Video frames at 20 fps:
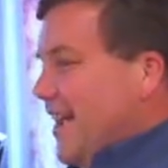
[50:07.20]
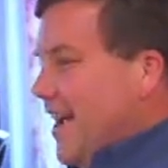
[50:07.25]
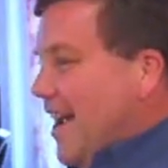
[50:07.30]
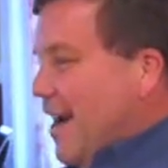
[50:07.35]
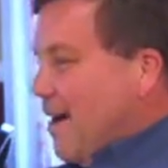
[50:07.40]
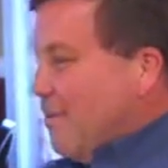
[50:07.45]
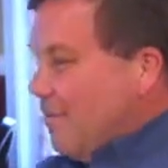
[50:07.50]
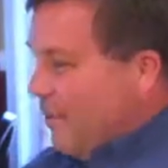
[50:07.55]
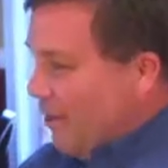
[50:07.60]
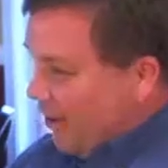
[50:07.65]

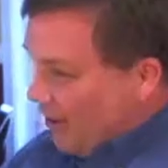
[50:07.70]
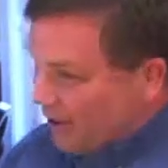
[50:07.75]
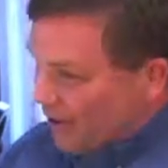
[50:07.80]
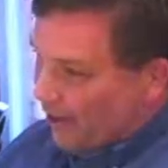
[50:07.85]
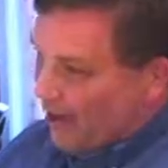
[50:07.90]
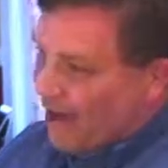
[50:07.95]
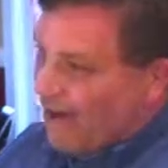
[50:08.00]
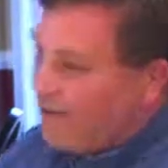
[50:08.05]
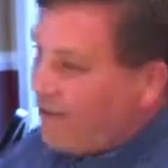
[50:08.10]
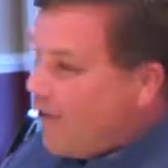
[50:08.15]
A
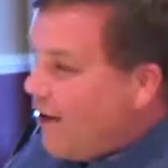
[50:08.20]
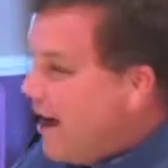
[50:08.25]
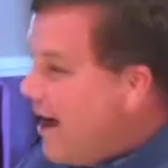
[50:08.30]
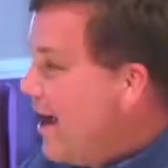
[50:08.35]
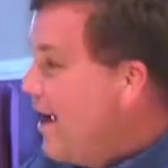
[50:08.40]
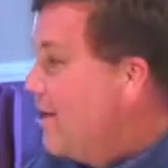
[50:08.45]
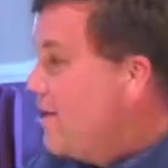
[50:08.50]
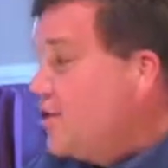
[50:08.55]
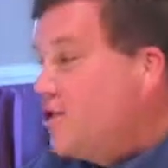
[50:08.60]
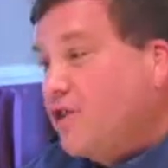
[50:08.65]
hamburger and
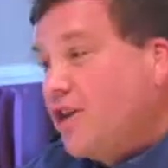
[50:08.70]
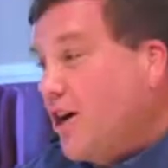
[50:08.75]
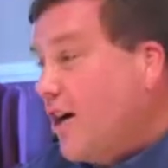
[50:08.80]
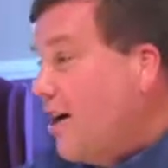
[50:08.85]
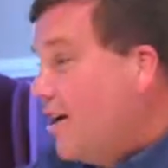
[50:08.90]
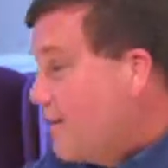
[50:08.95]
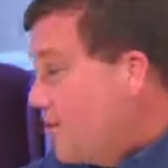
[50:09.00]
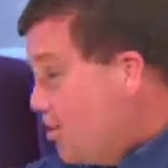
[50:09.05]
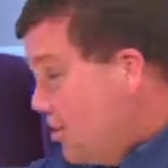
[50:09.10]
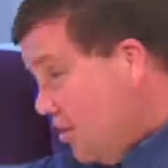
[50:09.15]
fries
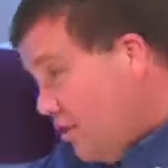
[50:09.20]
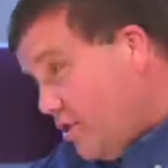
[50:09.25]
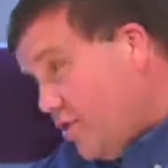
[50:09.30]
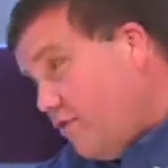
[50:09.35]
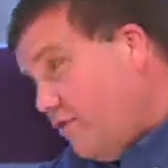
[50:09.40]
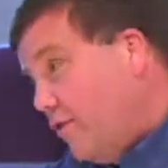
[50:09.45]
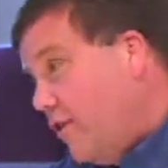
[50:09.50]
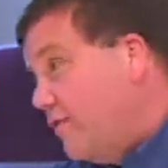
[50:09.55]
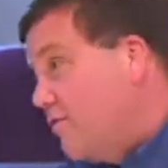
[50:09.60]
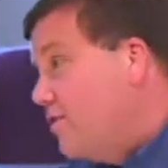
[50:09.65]
cost
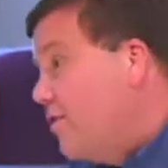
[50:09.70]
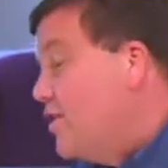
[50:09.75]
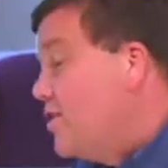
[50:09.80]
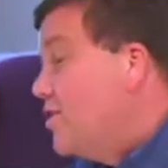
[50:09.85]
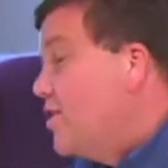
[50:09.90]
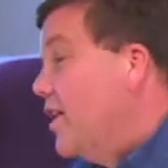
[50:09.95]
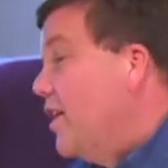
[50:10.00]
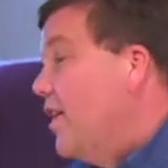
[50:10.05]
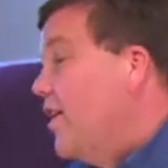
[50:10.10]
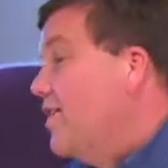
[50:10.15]
just
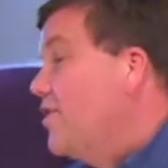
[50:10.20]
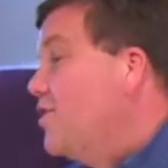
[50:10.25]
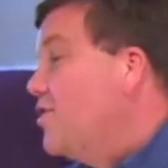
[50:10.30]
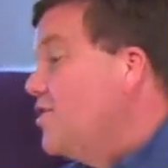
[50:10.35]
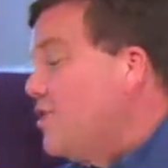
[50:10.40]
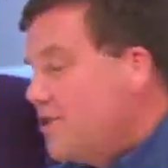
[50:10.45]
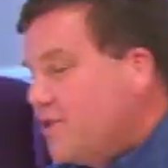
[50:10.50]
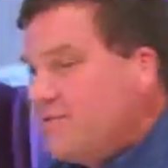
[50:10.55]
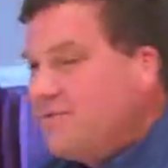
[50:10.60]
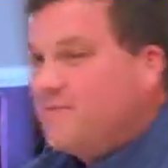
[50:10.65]
50
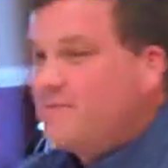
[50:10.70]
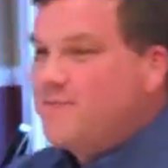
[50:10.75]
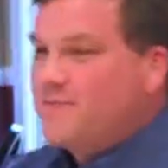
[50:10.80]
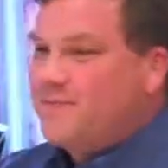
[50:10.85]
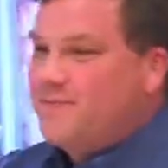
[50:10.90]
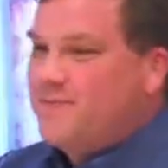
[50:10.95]
cents.